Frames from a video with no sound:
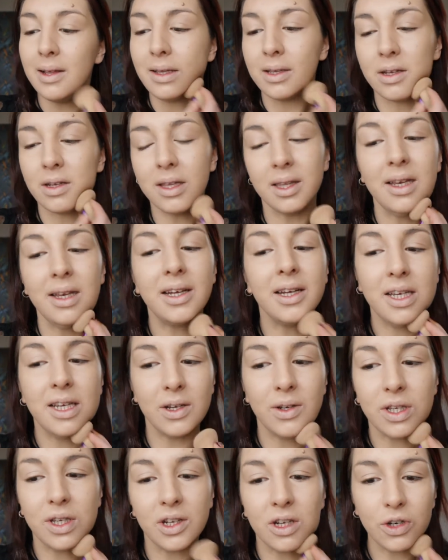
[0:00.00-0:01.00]
there's nothing you can
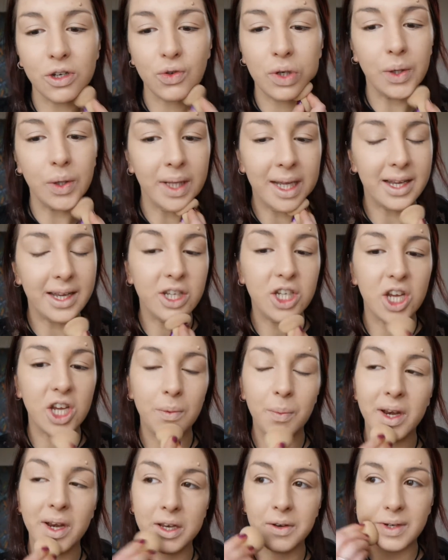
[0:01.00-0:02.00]
do to control
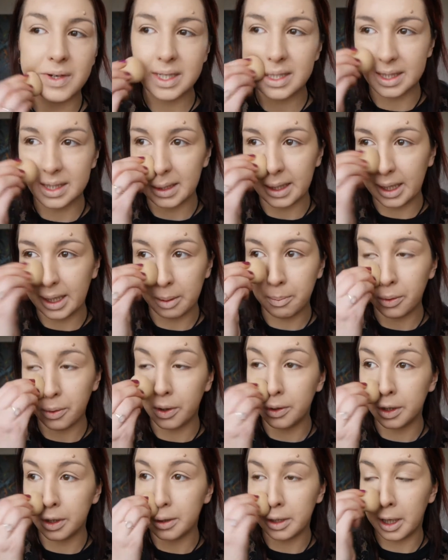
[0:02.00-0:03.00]
itching when you're asleep
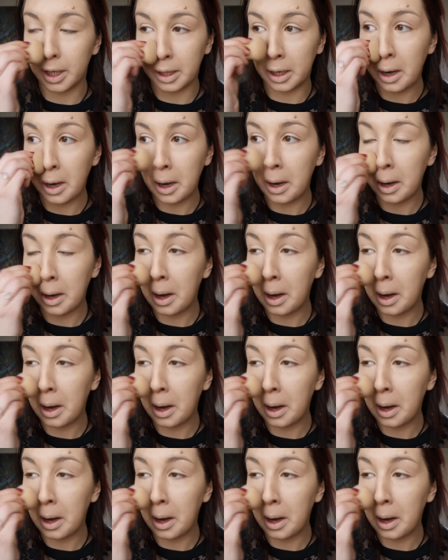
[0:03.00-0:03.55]
other than